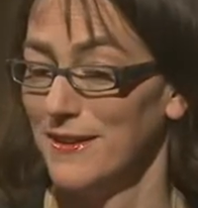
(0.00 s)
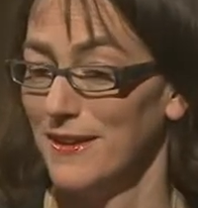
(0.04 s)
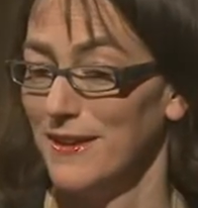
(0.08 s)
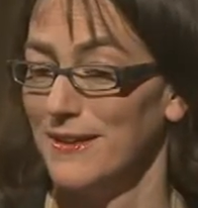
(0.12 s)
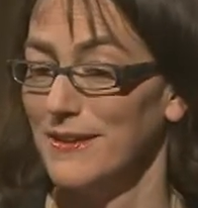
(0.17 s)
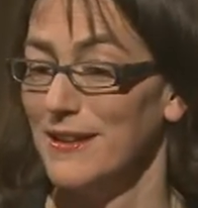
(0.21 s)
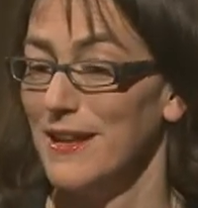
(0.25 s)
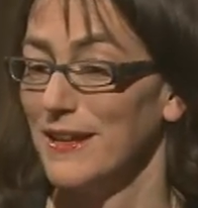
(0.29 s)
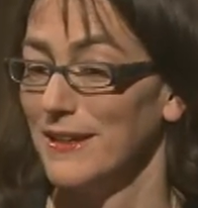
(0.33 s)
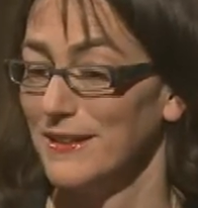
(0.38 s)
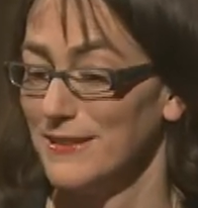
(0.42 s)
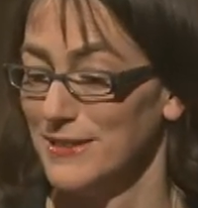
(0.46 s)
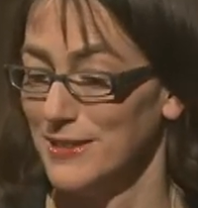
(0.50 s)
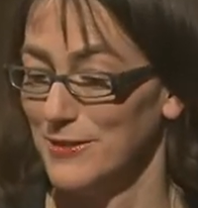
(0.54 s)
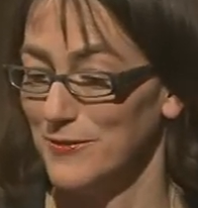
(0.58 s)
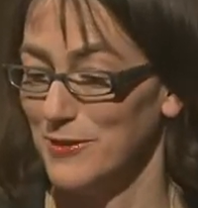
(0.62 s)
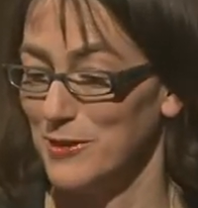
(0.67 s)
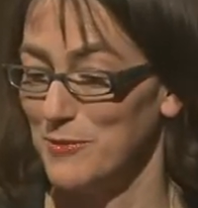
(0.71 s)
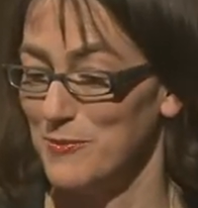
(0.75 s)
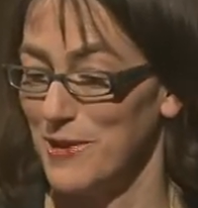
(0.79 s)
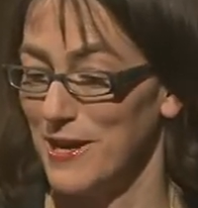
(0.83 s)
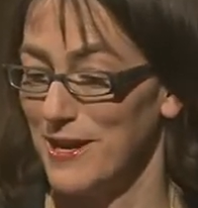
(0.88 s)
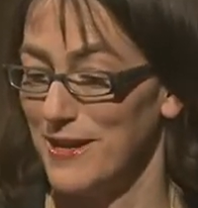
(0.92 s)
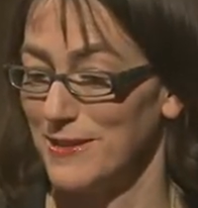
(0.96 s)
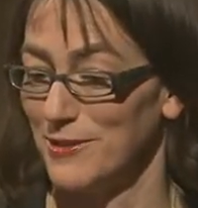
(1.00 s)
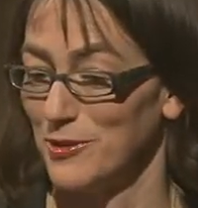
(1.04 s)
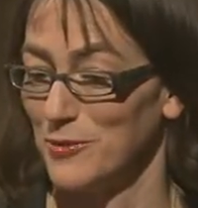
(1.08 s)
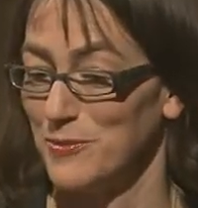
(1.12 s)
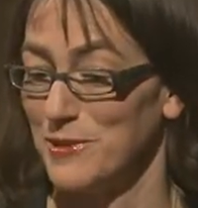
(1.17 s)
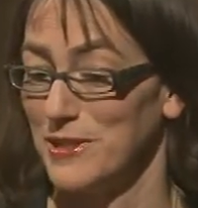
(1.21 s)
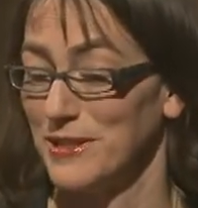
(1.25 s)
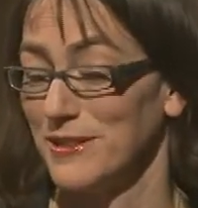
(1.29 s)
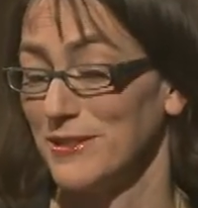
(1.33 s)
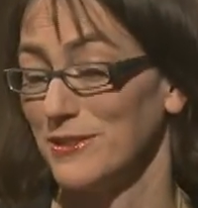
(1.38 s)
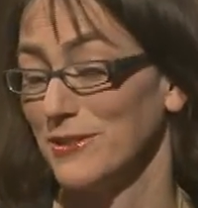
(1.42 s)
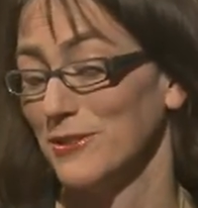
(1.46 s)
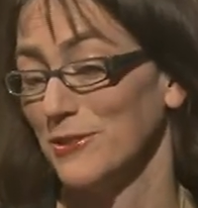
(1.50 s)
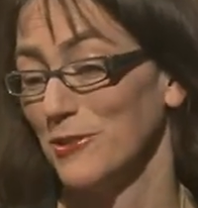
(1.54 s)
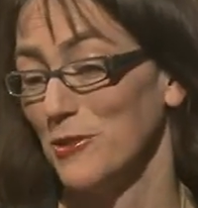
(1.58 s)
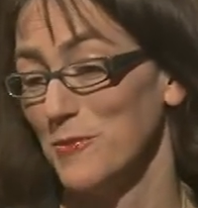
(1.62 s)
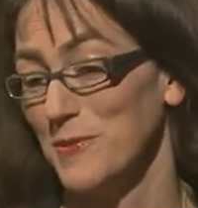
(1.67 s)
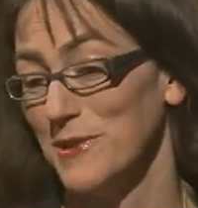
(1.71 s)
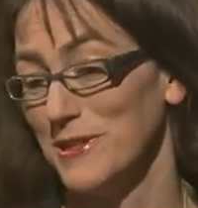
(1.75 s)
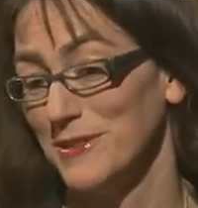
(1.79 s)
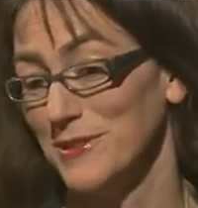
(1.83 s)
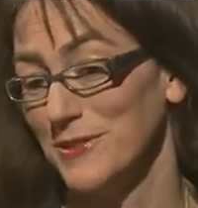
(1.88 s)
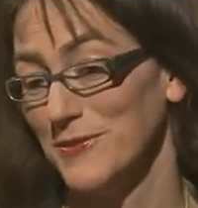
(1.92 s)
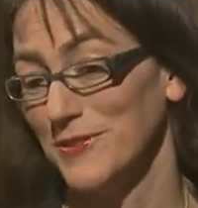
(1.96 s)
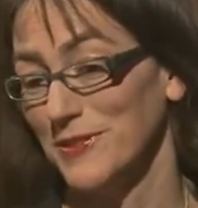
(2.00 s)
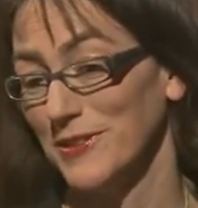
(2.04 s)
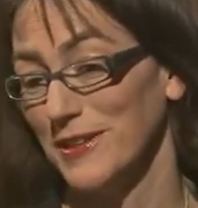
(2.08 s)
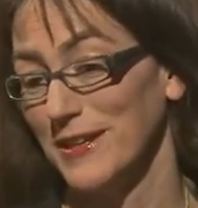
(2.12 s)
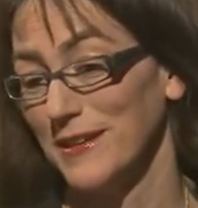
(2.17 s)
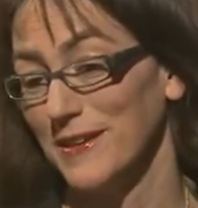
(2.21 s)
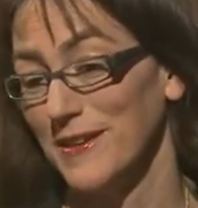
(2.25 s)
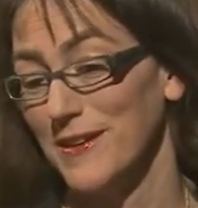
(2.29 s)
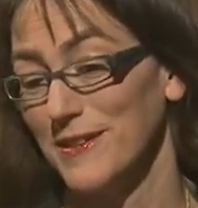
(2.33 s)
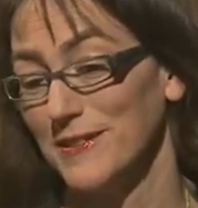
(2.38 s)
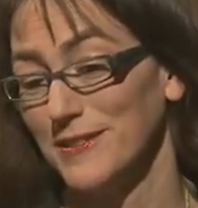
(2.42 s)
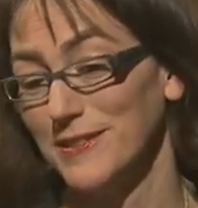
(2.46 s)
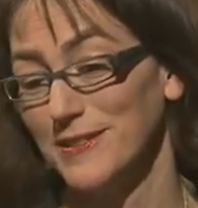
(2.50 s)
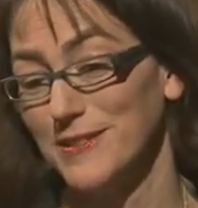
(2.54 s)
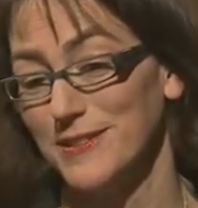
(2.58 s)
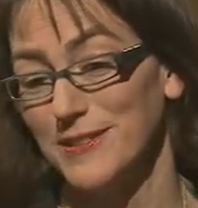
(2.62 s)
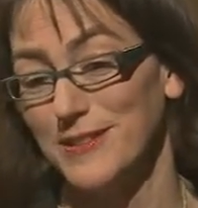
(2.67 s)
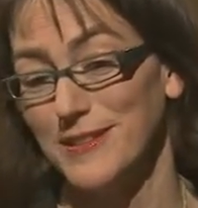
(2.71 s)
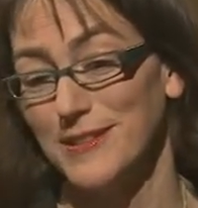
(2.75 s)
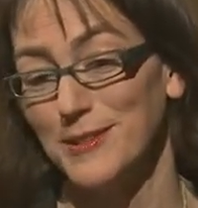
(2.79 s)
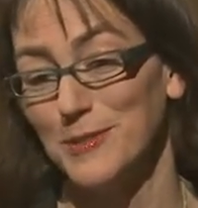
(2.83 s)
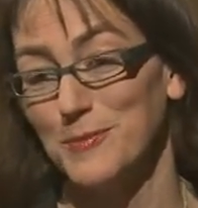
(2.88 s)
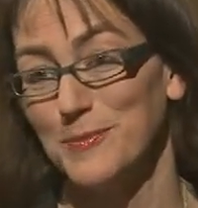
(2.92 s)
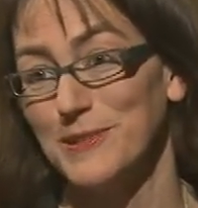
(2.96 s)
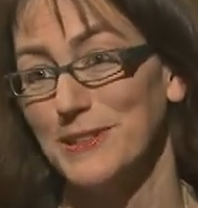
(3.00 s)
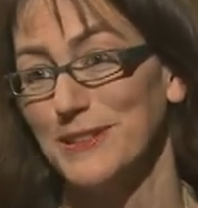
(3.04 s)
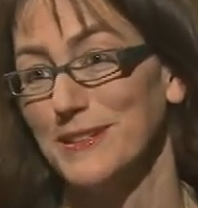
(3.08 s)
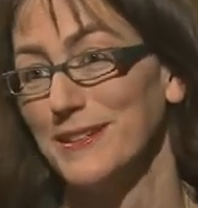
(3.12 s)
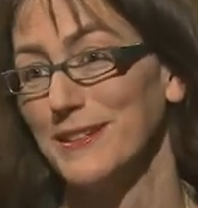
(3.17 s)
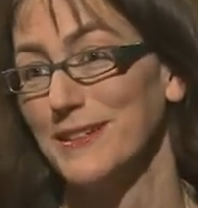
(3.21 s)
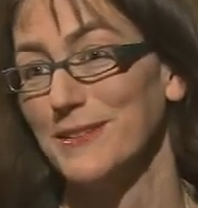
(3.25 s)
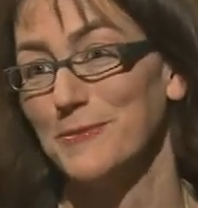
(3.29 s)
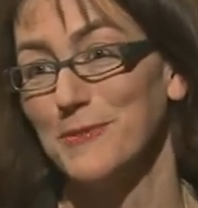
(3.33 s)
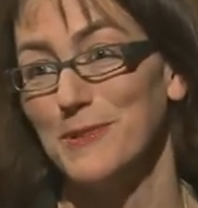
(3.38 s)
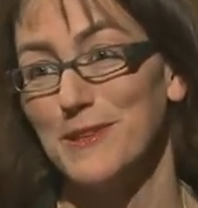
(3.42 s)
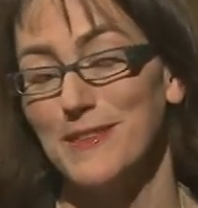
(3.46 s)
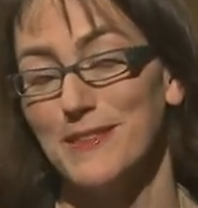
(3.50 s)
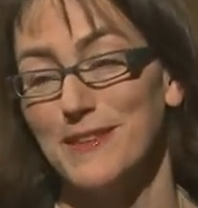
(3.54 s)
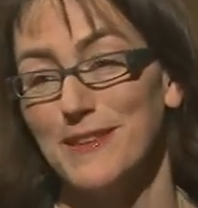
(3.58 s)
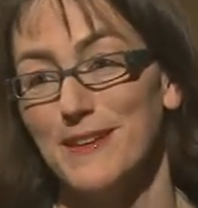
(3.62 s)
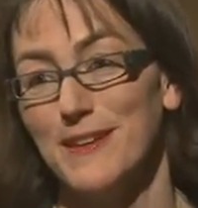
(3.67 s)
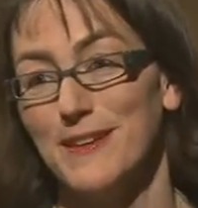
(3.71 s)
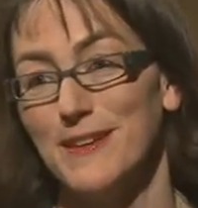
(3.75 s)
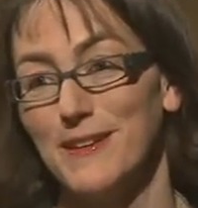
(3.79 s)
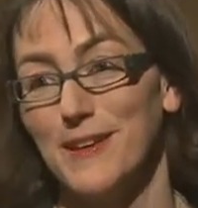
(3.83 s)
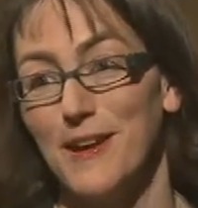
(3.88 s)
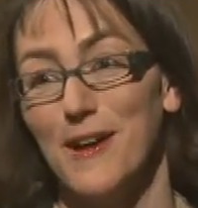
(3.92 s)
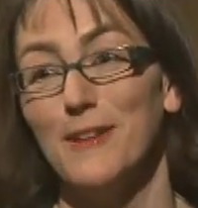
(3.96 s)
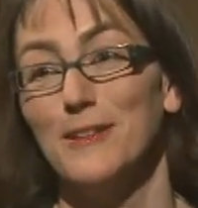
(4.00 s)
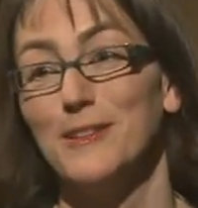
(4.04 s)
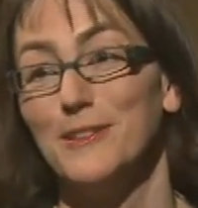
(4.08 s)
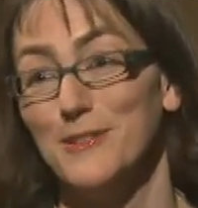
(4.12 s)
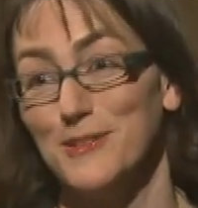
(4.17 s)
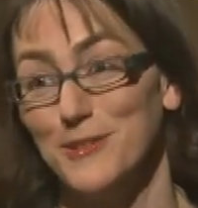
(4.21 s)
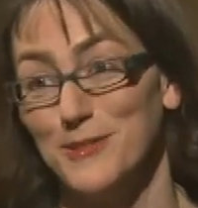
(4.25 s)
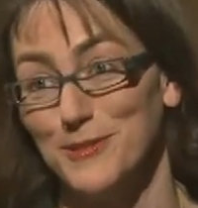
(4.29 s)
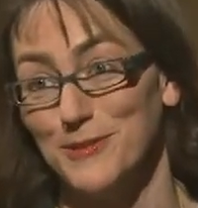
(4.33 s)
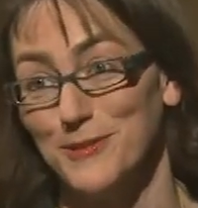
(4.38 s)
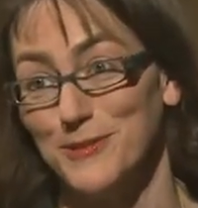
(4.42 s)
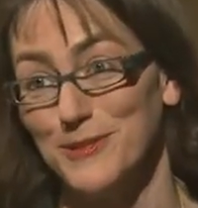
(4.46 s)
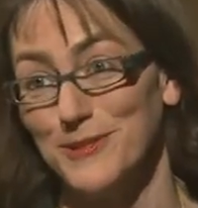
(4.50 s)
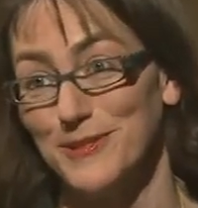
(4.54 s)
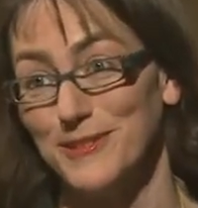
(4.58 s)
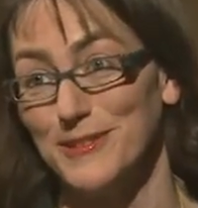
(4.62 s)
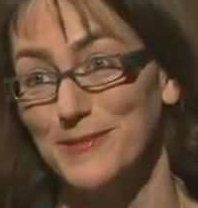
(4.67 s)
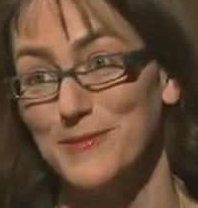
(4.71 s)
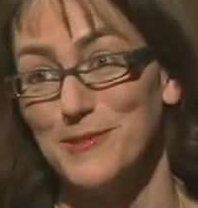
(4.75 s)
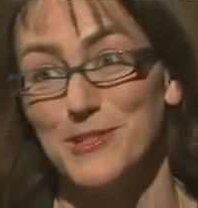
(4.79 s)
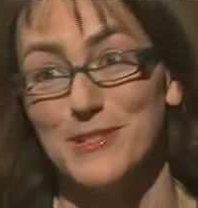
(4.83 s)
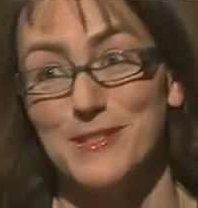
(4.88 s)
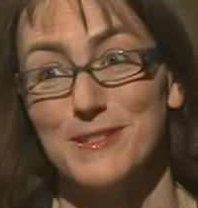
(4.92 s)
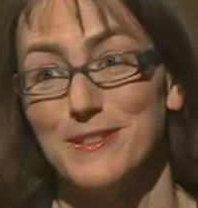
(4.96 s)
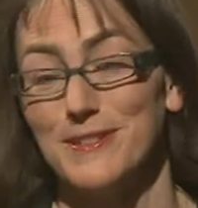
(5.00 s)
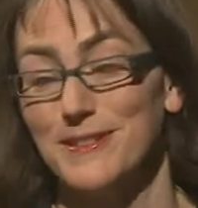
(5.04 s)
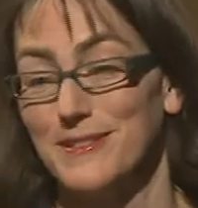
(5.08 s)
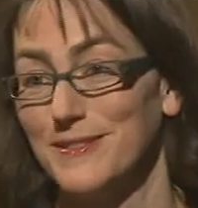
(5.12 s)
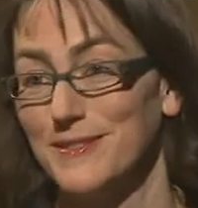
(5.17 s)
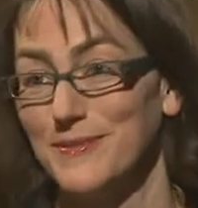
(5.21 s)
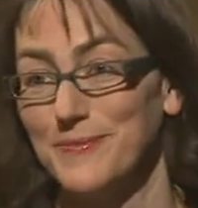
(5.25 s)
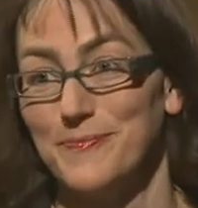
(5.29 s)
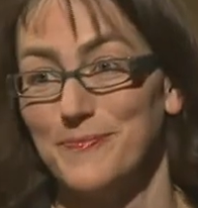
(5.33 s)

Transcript: a negativity bias because so much of psychology has been done with college students. It just,